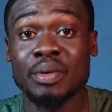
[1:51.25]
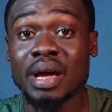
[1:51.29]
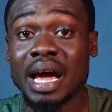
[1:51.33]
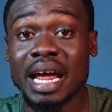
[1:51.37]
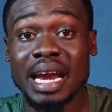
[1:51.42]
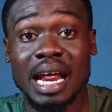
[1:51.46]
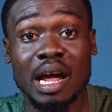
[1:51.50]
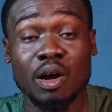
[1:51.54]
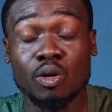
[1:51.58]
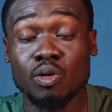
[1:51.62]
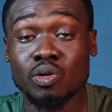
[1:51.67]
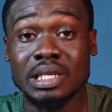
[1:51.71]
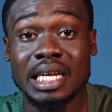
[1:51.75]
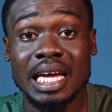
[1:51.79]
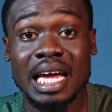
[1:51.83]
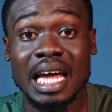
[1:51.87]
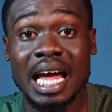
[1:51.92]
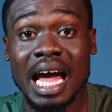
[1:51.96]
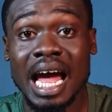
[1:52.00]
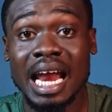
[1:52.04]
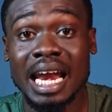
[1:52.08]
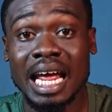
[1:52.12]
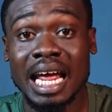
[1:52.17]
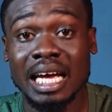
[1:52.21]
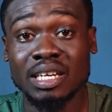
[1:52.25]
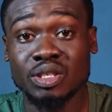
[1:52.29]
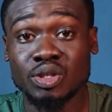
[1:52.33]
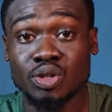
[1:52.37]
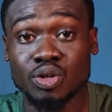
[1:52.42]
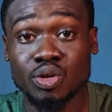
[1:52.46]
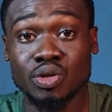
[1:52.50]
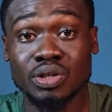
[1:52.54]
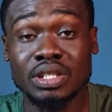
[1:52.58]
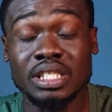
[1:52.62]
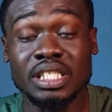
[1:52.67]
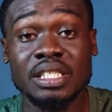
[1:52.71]
and I go there and I
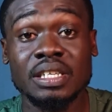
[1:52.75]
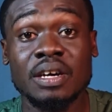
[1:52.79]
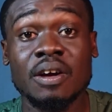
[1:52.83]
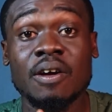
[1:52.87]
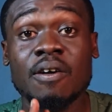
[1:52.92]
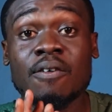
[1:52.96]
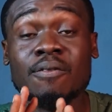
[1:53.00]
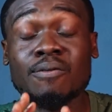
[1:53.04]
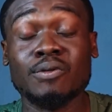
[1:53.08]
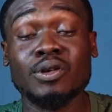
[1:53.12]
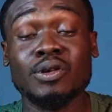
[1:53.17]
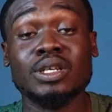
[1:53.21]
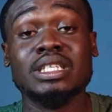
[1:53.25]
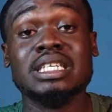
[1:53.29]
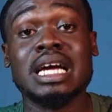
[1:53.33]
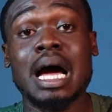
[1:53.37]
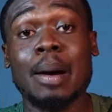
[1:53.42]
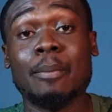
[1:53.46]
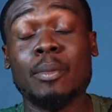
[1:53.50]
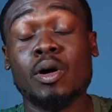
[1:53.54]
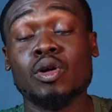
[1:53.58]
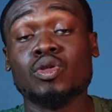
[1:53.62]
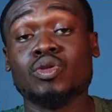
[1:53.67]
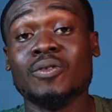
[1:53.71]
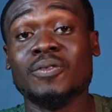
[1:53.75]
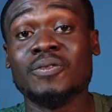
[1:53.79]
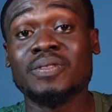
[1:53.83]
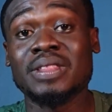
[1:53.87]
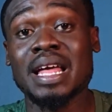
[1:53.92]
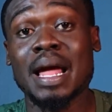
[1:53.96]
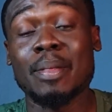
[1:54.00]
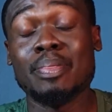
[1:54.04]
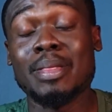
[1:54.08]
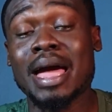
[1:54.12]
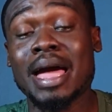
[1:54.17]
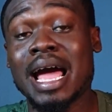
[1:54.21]
study for the amount of
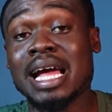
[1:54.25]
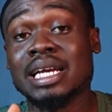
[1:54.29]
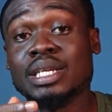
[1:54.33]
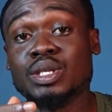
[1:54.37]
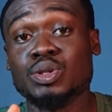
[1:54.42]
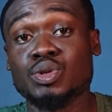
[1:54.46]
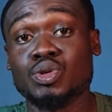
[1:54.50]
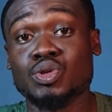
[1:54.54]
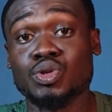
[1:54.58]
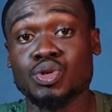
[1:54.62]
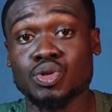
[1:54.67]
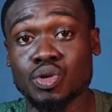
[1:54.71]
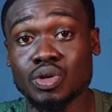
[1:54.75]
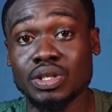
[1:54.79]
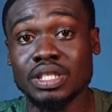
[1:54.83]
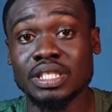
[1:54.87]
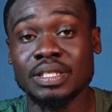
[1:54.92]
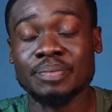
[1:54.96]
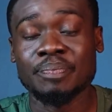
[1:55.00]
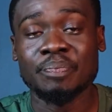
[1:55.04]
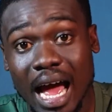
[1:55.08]
time that I need to study.